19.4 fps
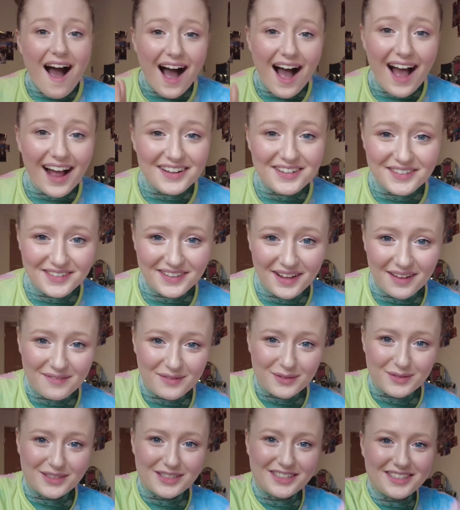I just love
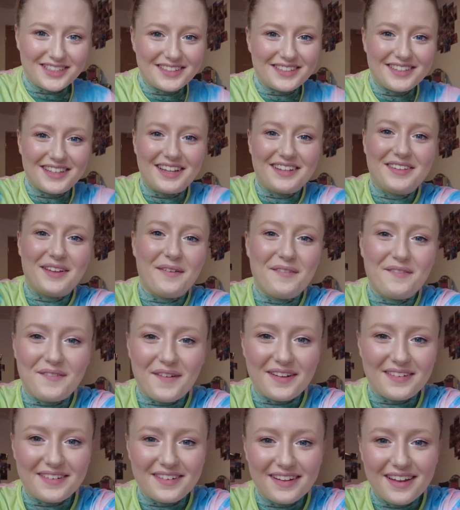auditions, they're so
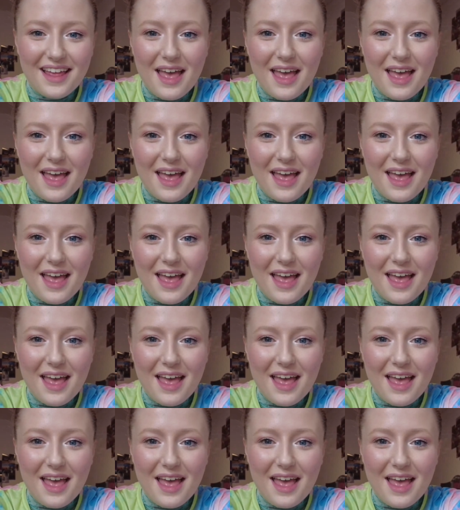fun.